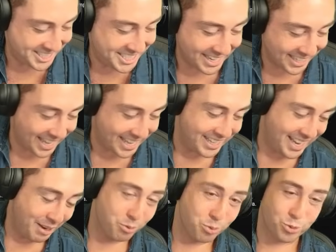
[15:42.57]
dedicated.
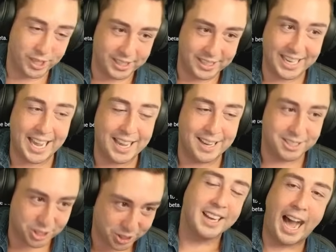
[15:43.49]
He really
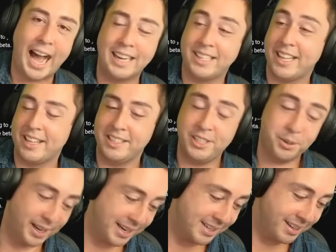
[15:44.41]
is. You
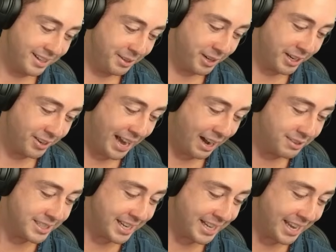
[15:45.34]
know what? You want to know how
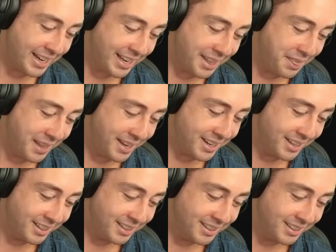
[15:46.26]
dedicated I
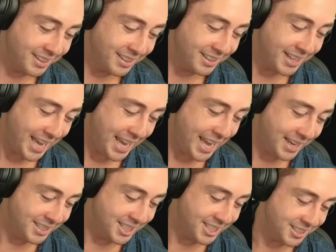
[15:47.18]
think he
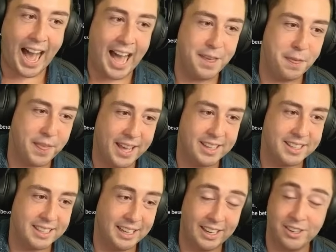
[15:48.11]
is? I
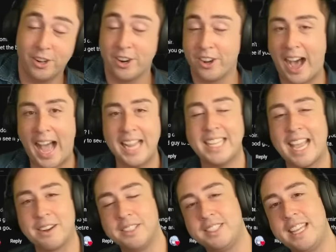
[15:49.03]
think, no, I
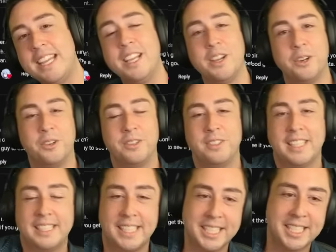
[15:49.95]
guarantee you
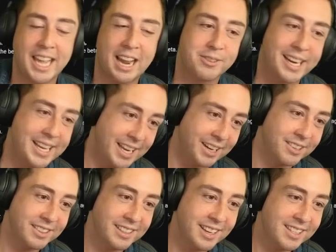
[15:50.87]
that this guy right
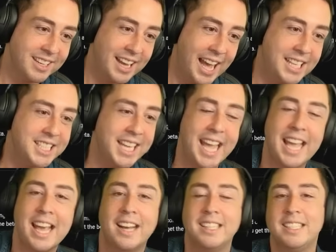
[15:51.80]
here has
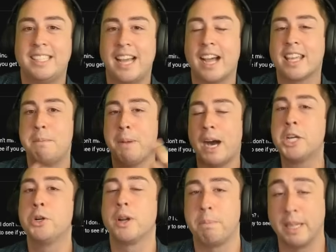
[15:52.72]
a
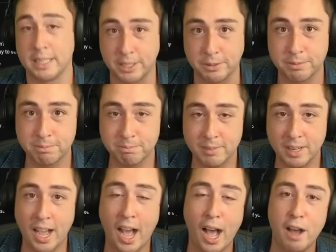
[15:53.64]
Dakimakura pillow
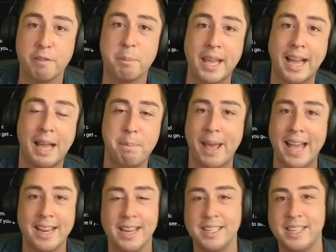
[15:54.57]
of me. I
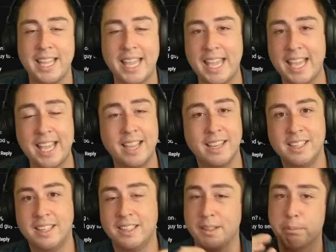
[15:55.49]
bet he
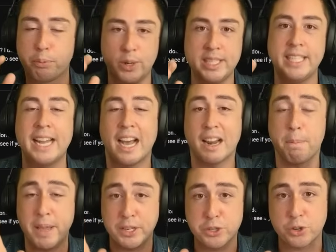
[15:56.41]
printed out a
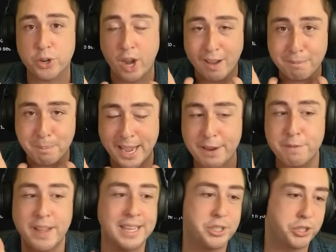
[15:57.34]
picture of my
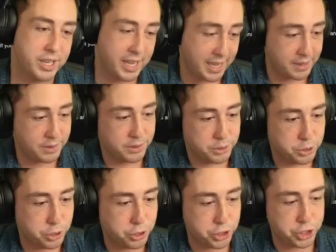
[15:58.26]
face and he
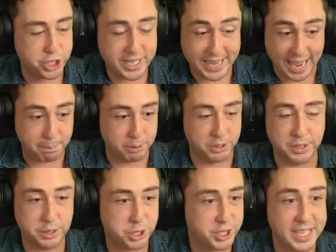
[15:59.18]
stapled
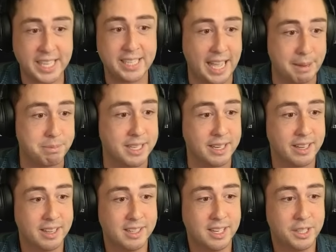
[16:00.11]
it, sticky taped it
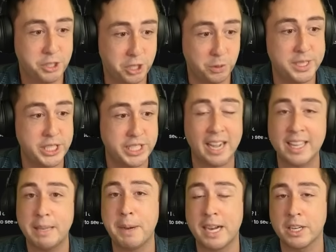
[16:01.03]
to his
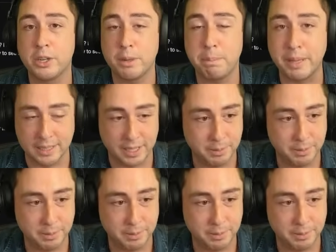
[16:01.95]
Dakimakura pillow,